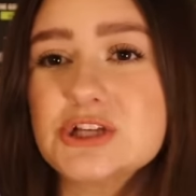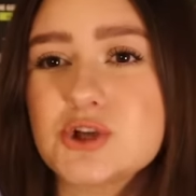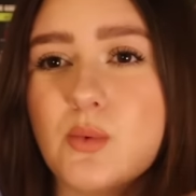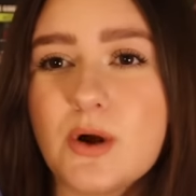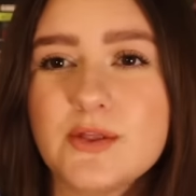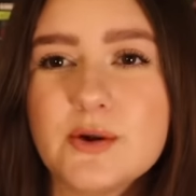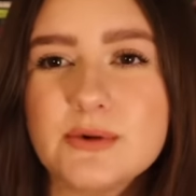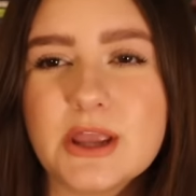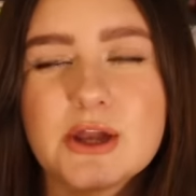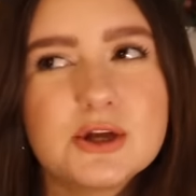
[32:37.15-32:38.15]
So while there
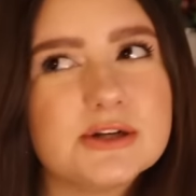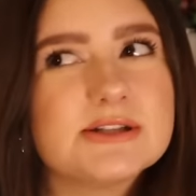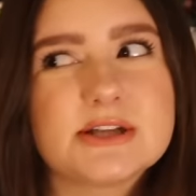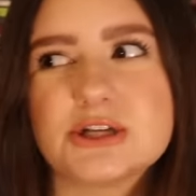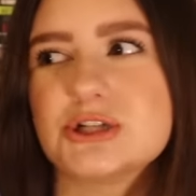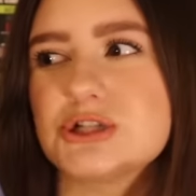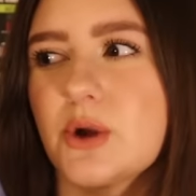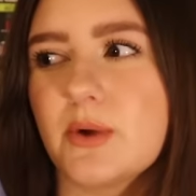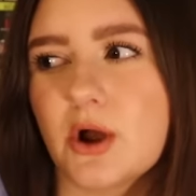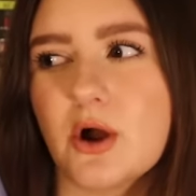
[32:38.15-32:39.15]
were like good discussions
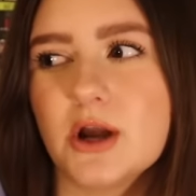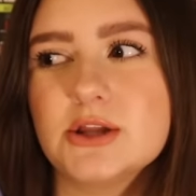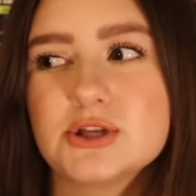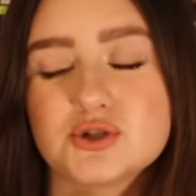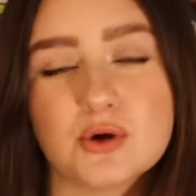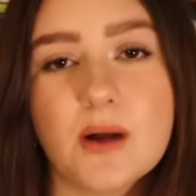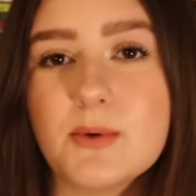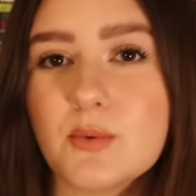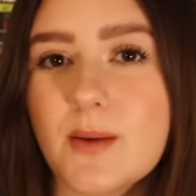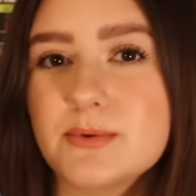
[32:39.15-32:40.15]
going on and the
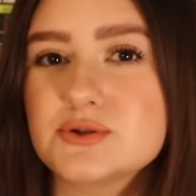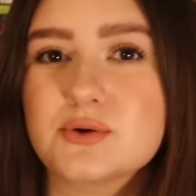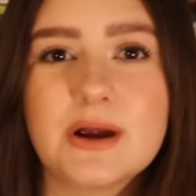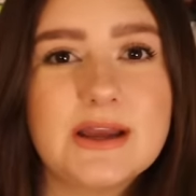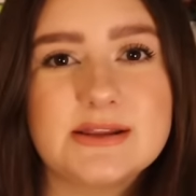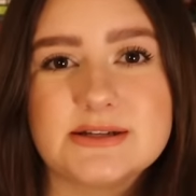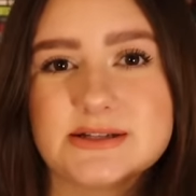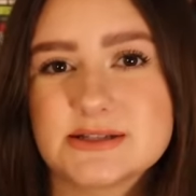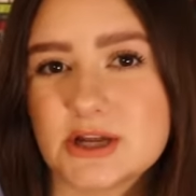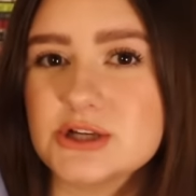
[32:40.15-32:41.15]
trauma rep was great and the
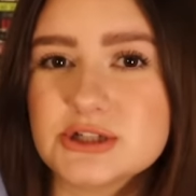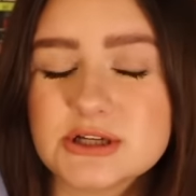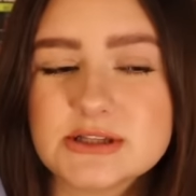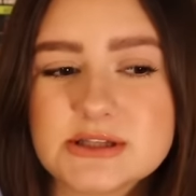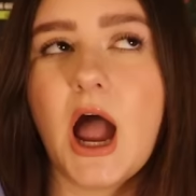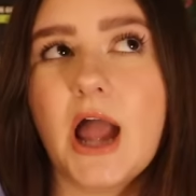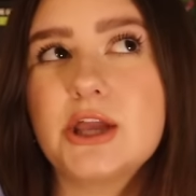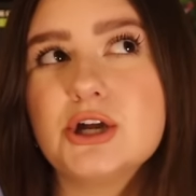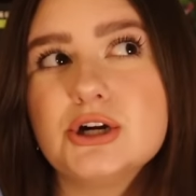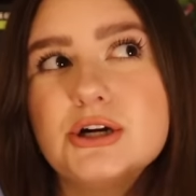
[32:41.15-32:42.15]
discussions, I
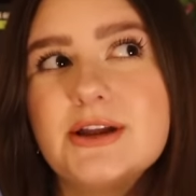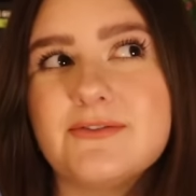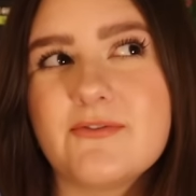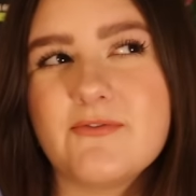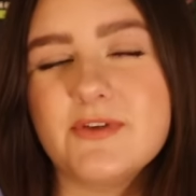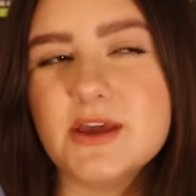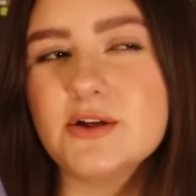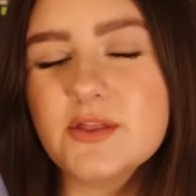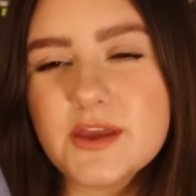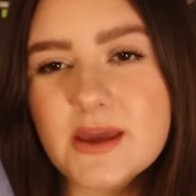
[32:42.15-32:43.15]
couldn't
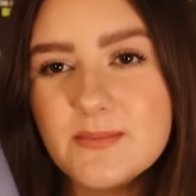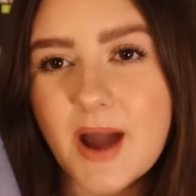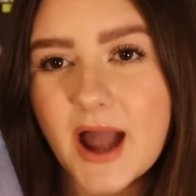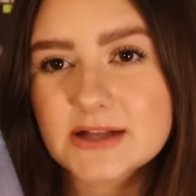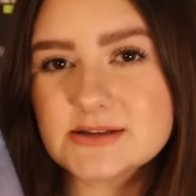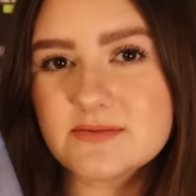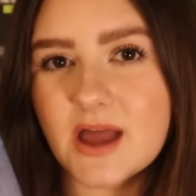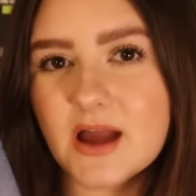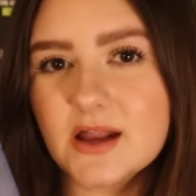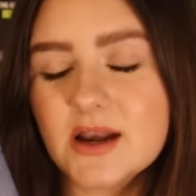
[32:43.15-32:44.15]
feel the impact of
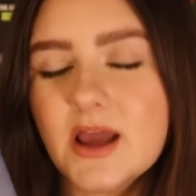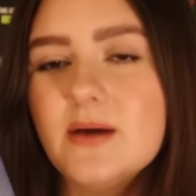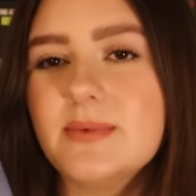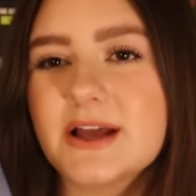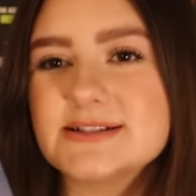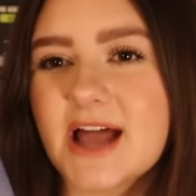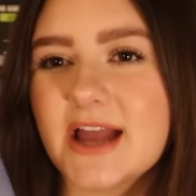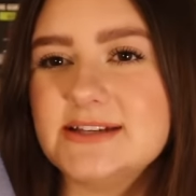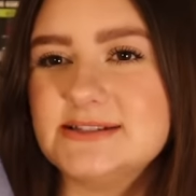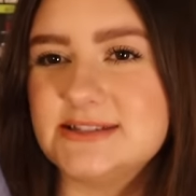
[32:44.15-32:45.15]
that because
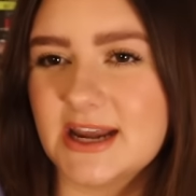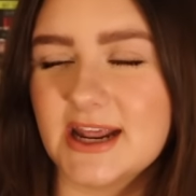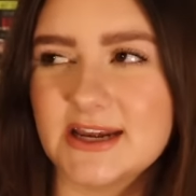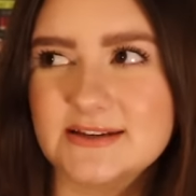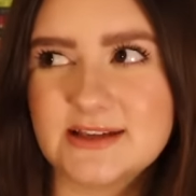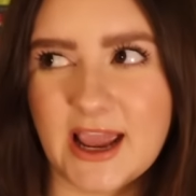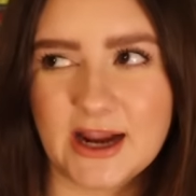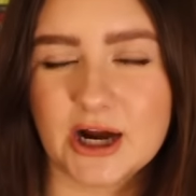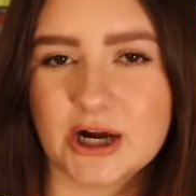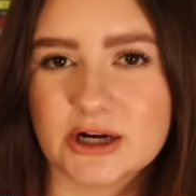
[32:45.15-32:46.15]
I didn't
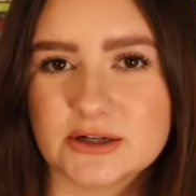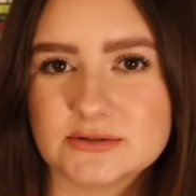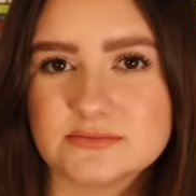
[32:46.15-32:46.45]
care